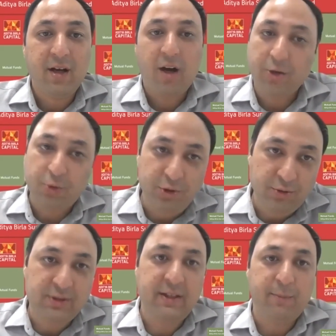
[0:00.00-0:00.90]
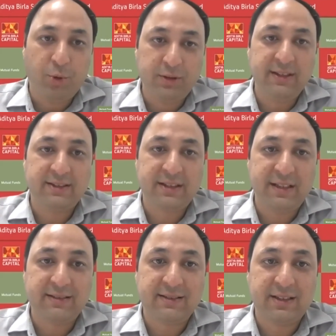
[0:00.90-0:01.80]
How do you see both these
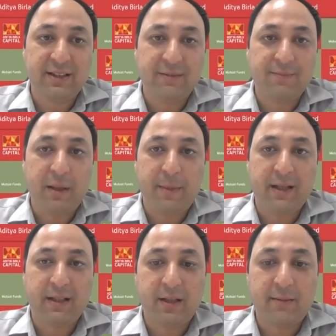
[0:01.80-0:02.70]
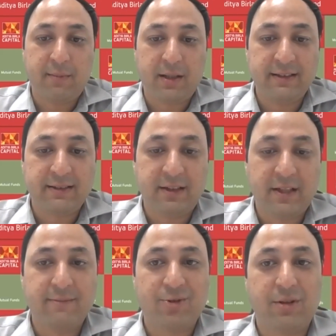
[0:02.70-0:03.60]
things impacting our markets in
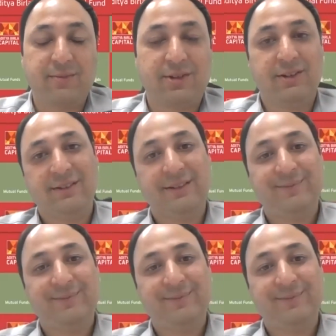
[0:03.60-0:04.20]
times to come, sir?